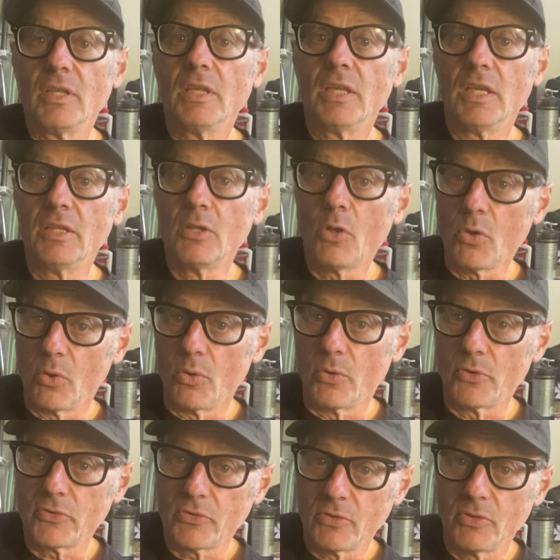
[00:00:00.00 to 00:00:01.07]
in the
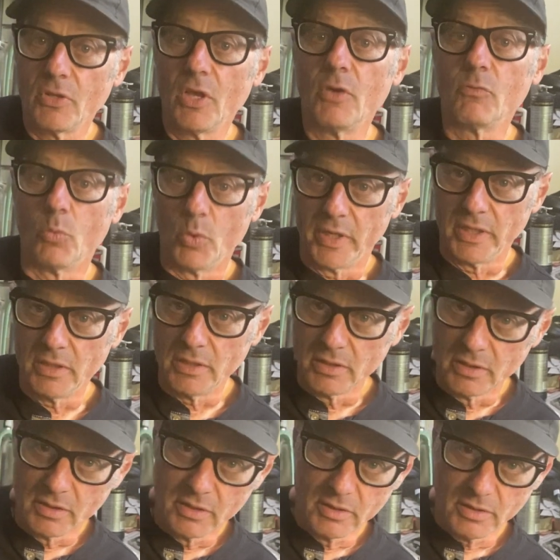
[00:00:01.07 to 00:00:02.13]
holes of wood,
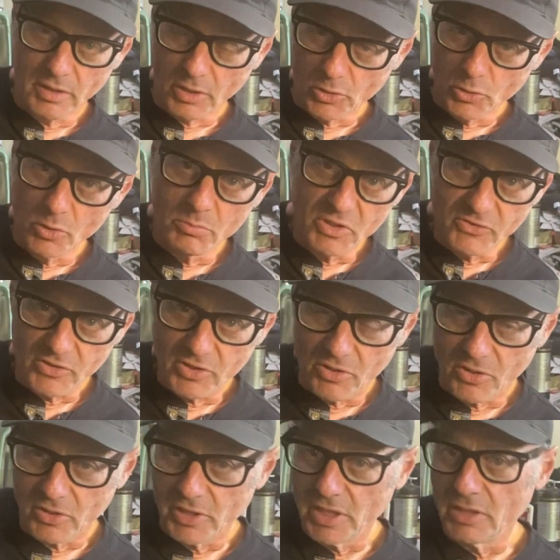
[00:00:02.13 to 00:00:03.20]
glue them in
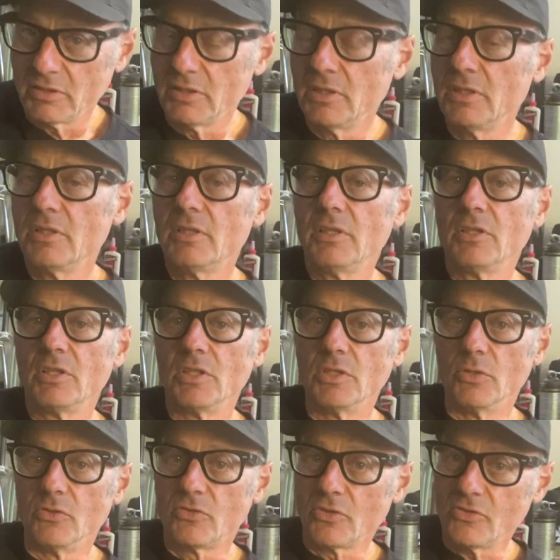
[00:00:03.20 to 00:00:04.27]
securely,
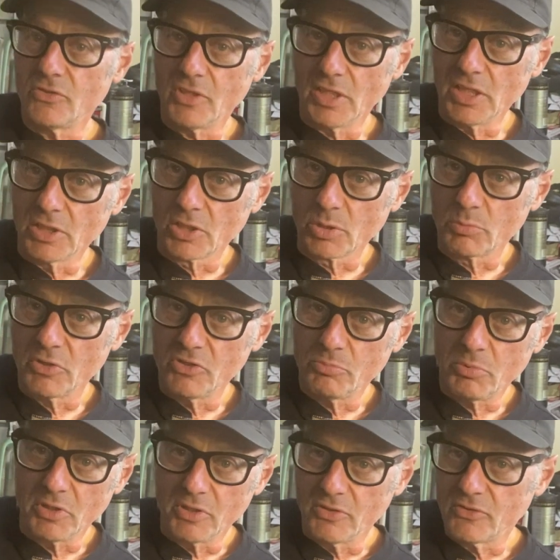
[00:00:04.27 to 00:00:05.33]
use those skinny little bridge
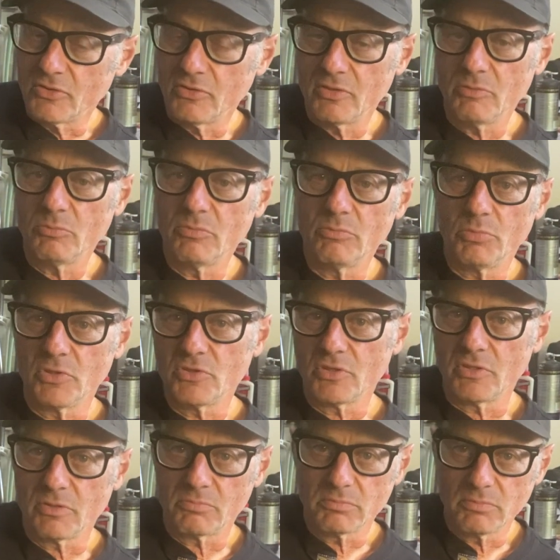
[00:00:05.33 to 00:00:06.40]
pins, put
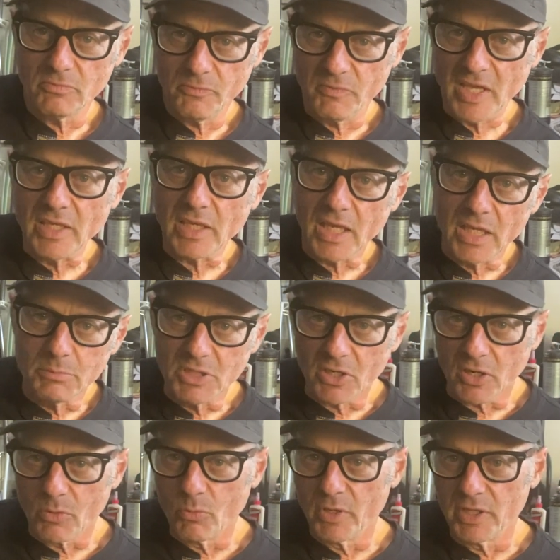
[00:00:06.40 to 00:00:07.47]
your fake
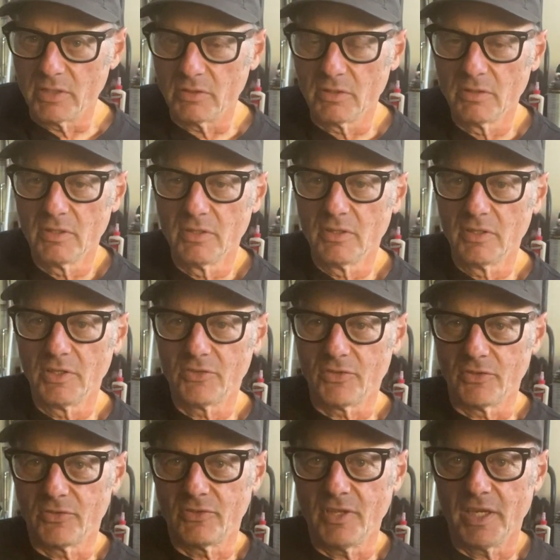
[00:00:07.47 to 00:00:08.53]
ABR one. This
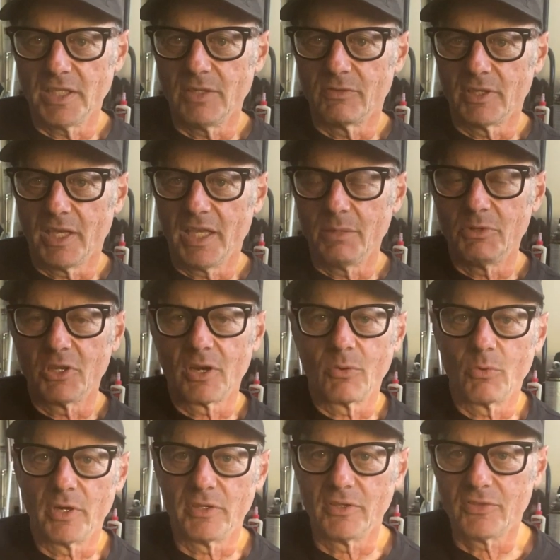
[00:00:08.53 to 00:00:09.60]
is not even an ABR
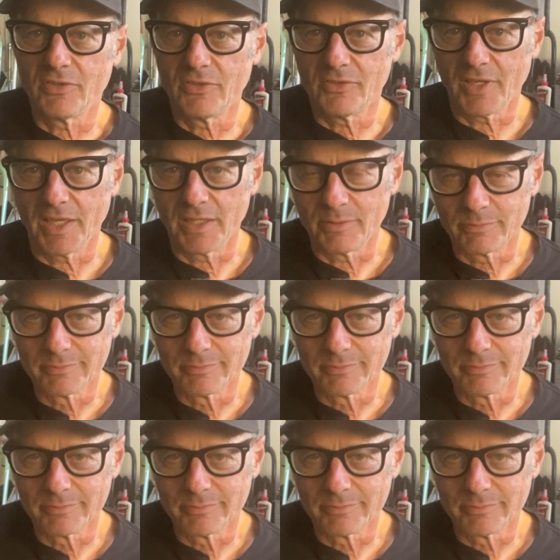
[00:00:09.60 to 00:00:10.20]
one. This is a,